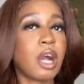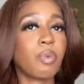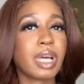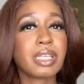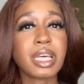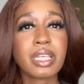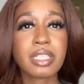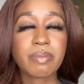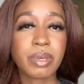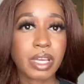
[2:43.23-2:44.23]
I would not say this
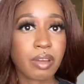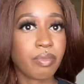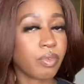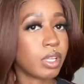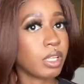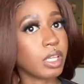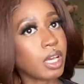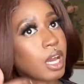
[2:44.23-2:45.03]
is big head friendly.